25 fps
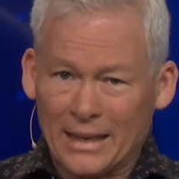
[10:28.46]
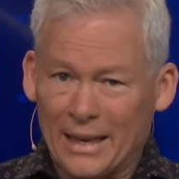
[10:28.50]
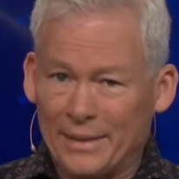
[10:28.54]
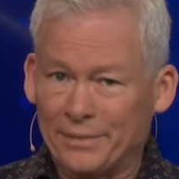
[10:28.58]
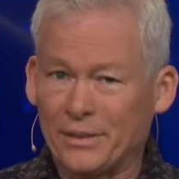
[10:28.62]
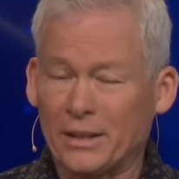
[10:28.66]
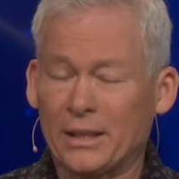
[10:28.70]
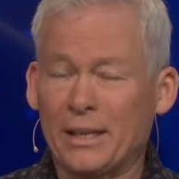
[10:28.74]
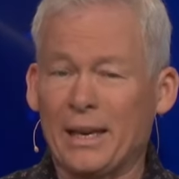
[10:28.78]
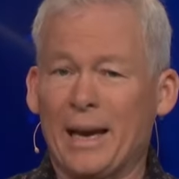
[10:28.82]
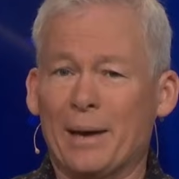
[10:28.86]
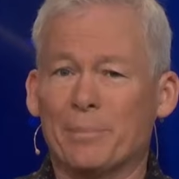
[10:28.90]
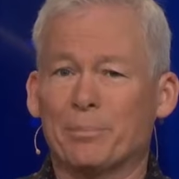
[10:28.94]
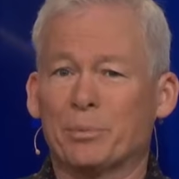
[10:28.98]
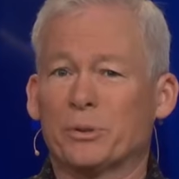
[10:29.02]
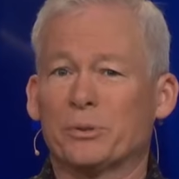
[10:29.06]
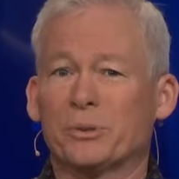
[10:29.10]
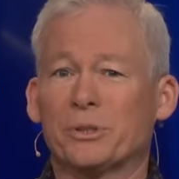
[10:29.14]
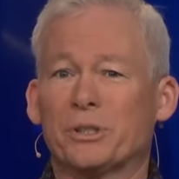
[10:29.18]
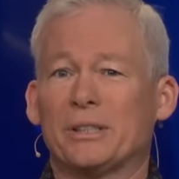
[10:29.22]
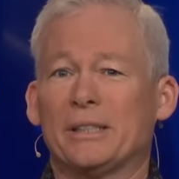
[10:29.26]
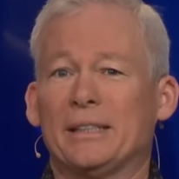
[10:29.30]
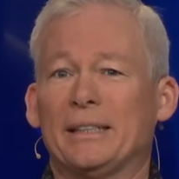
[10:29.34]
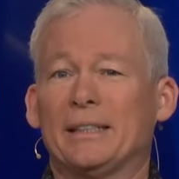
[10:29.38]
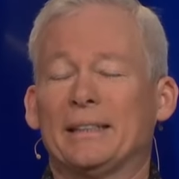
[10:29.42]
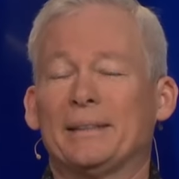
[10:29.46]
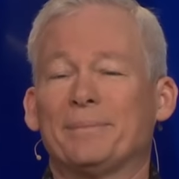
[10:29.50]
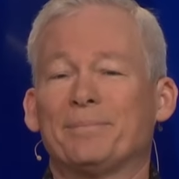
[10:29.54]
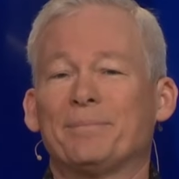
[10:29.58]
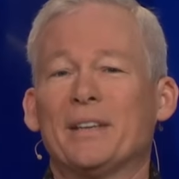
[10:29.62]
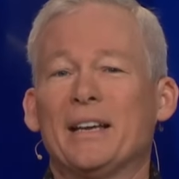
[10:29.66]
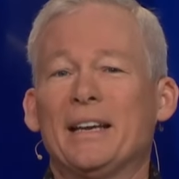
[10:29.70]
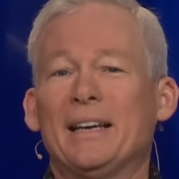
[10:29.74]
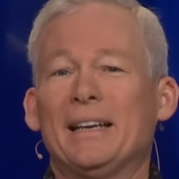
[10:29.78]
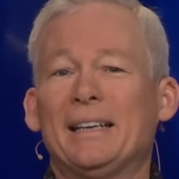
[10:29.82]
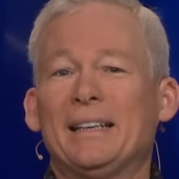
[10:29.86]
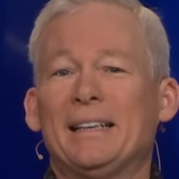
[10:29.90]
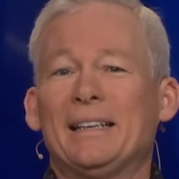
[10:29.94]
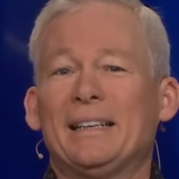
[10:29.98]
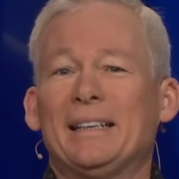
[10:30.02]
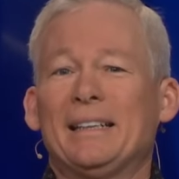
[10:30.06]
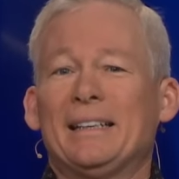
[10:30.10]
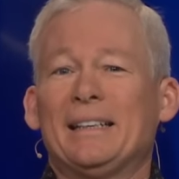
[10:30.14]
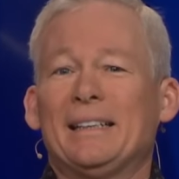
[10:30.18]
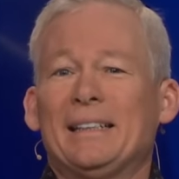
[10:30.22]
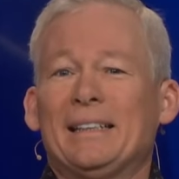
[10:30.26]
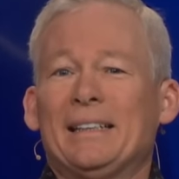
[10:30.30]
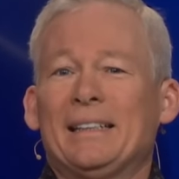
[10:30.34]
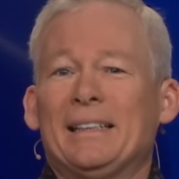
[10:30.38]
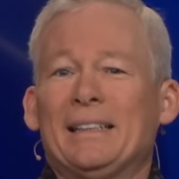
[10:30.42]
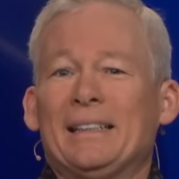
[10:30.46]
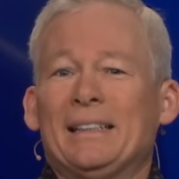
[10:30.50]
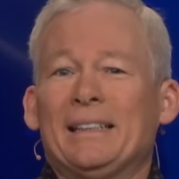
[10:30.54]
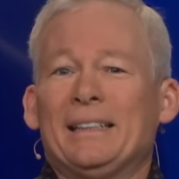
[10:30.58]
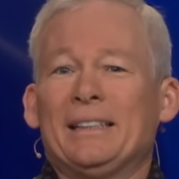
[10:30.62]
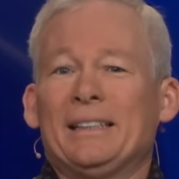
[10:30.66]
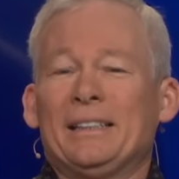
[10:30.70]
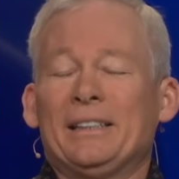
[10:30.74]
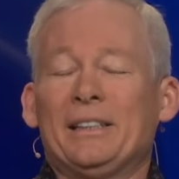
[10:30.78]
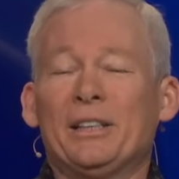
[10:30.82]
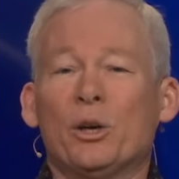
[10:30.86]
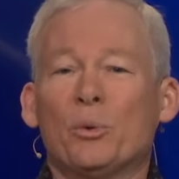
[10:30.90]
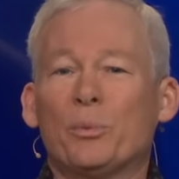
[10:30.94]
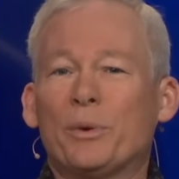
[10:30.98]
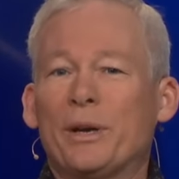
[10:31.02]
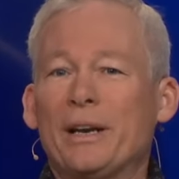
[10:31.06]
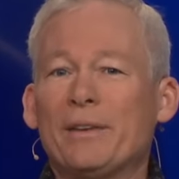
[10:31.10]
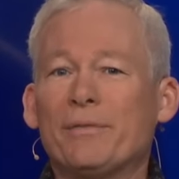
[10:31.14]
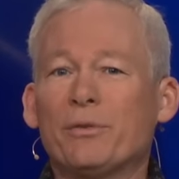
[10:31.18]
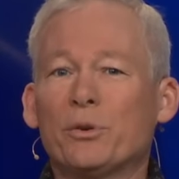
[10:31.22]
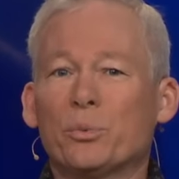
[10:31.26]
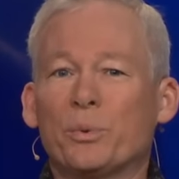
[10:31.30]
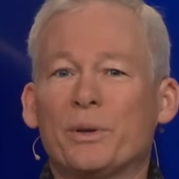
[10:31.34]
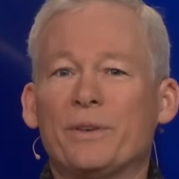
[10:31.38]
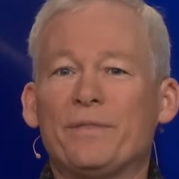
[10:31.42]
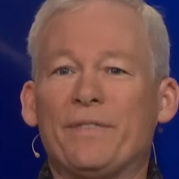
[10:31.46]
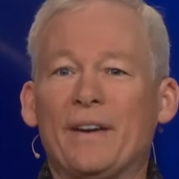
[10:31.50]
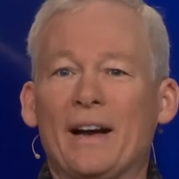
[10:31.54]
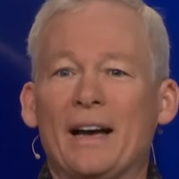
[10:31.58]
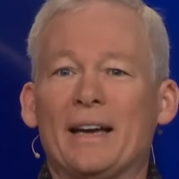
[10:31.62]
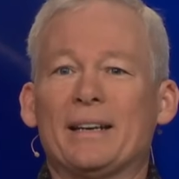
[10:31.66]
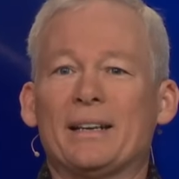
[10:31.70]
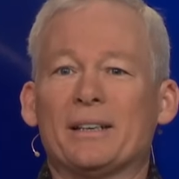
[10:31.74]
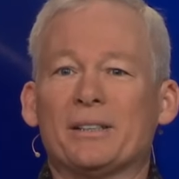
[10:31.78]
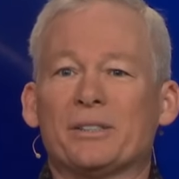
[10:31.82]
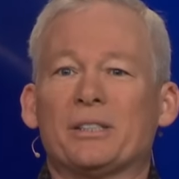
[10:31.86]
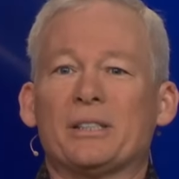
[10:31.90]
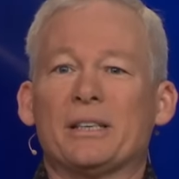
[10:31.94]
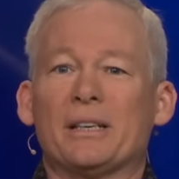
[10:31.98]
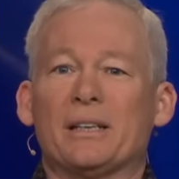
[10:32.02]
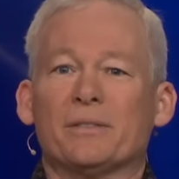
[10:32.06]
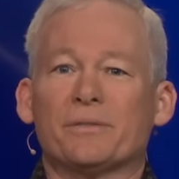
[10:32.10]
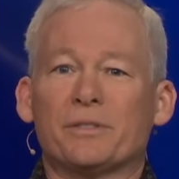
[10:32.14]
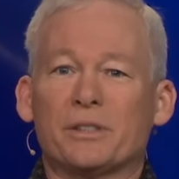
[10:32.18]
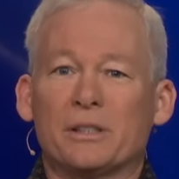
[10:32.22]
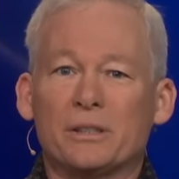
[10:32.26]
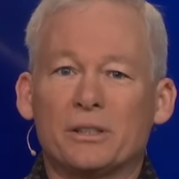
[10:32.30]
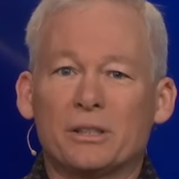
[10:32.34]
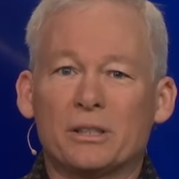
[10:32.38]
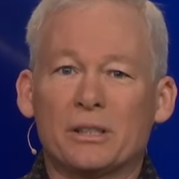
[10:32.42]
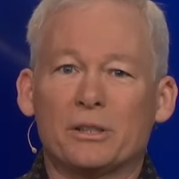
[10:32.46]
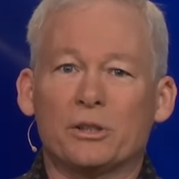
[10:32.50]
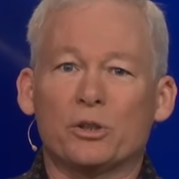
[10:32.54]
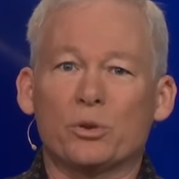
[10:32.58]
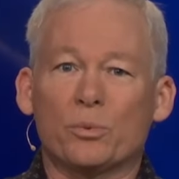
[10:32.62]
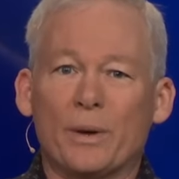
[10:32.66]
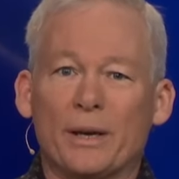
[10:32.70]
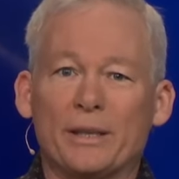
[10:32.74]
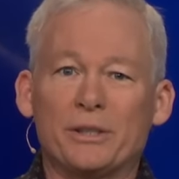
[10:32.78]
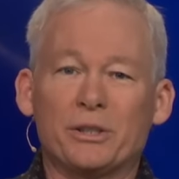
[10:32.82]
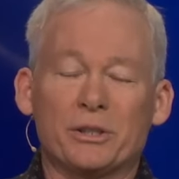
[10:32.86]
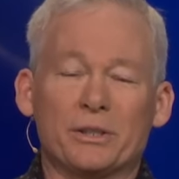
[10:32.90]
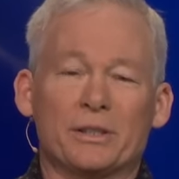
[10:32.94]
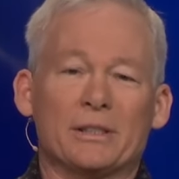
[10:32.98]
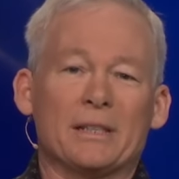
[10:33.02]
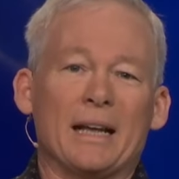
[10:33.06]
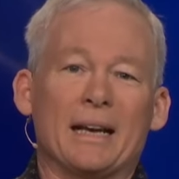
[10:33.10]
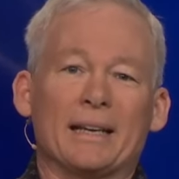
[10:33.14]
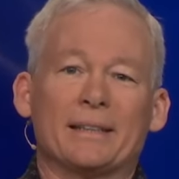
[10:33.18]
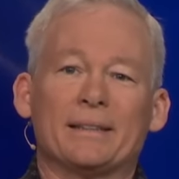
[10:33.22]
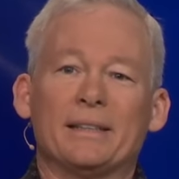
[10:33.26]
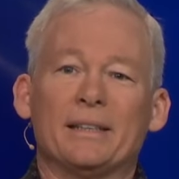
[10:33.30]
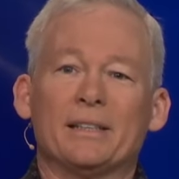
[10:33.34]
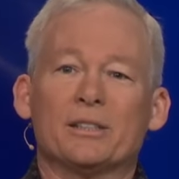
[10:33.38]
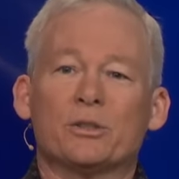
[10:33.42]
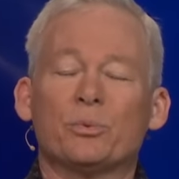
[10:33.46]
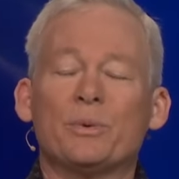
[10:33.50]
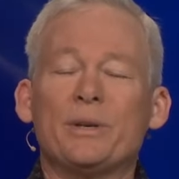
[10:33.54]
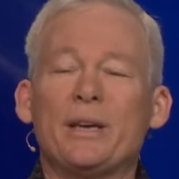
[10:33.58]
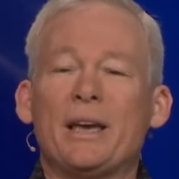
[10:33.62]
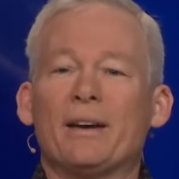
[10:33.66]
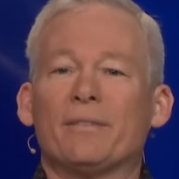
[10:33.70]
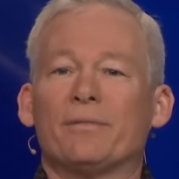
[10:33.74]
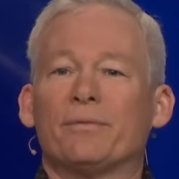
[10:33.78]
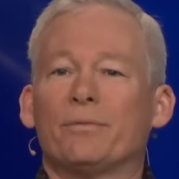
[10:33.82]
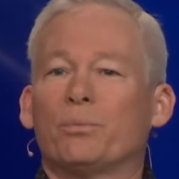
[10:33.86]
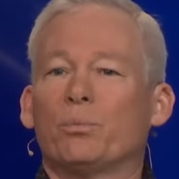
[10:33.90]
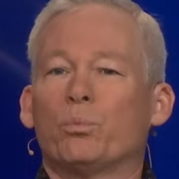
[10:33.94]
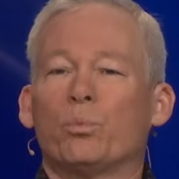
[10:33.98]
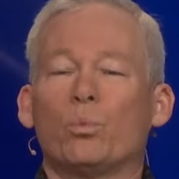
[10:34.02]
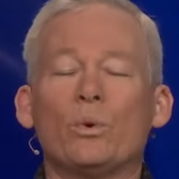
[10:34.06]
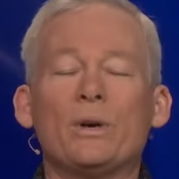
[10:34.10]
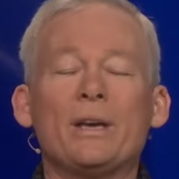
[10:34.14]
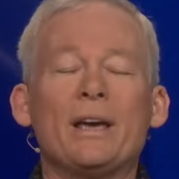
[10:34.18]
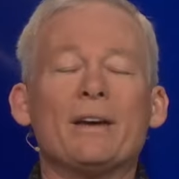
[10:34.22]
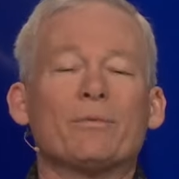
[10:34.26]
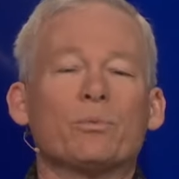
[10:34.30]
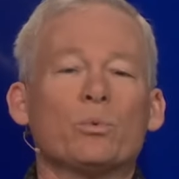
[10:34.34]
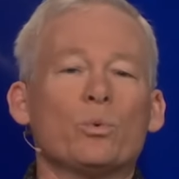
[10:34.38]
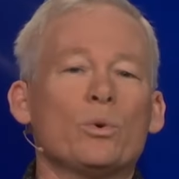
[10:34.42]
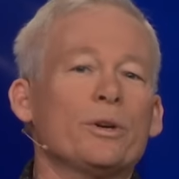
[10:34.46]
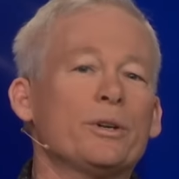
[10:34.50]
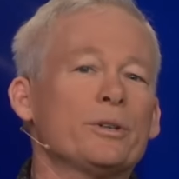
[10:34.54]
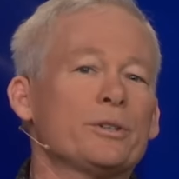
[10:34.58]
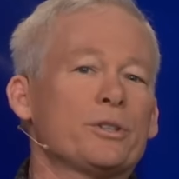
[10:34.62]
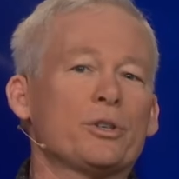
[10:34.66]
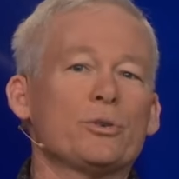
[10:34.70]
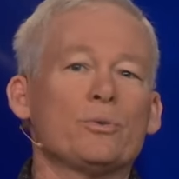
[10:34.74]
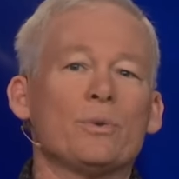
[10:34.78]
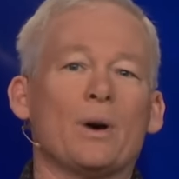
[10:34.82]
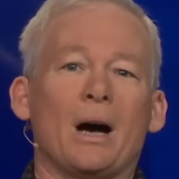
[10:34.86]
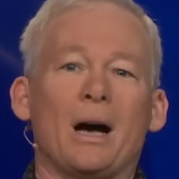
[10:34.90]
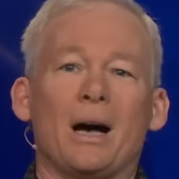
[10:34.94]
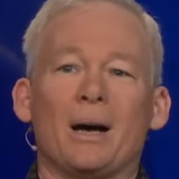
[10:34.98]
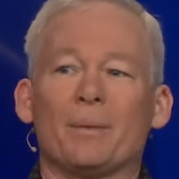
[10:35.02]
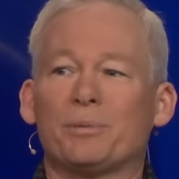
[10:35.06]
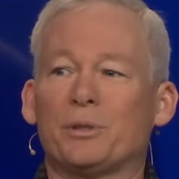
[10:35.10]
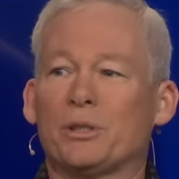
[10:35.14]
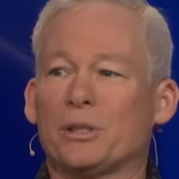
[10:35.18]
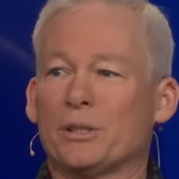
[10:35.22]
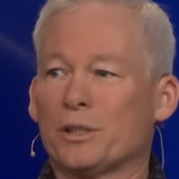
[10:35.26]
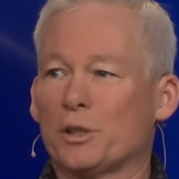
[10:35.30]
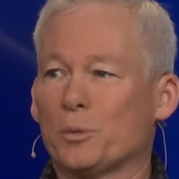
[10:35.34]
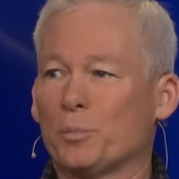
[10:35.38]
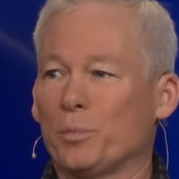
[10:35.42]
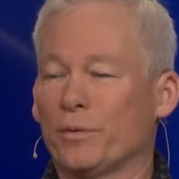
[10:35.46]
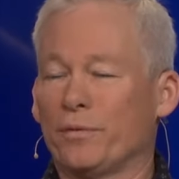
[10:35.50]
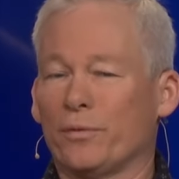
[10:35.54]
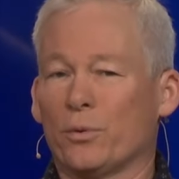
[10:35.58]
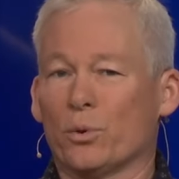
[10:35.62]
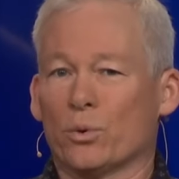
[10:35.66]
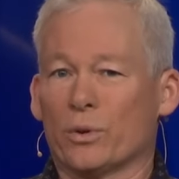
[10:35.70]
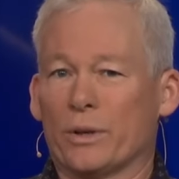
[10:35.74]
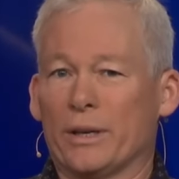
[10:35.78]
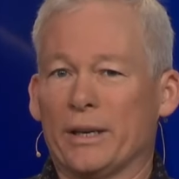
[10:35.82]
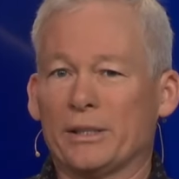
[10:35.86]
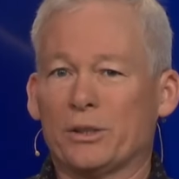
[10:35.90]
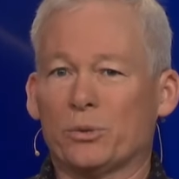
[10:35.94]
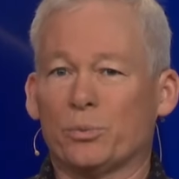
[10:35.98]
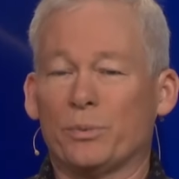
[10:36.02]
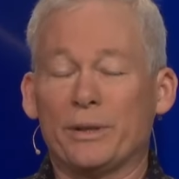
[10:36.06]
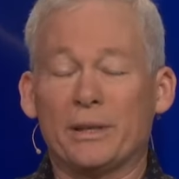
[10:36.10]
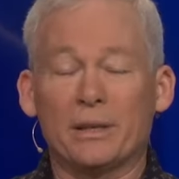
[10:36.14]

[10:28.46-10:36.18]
at the capital city. You know, whenever we find ourselves in situations like this, we have one or two options before us.